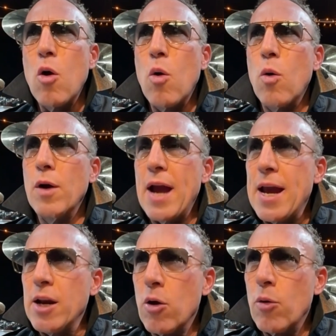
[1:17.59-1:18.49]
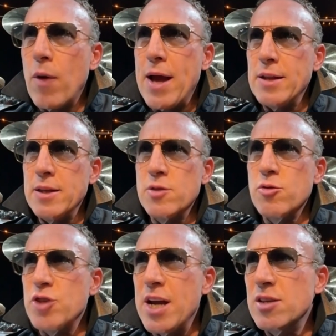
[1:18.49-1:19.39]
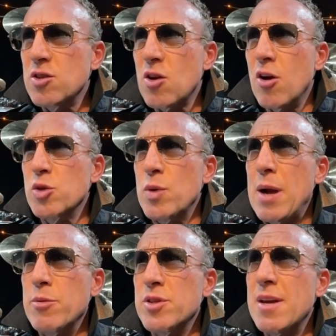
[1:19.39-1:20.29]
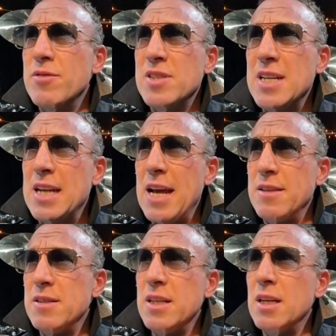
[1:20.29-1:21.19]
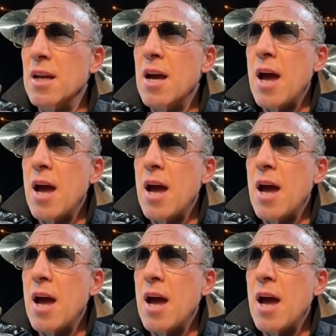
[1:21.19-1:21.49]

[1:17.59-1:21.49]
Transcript: or Ain't No Right, these were Jane songs when I was 17, 18.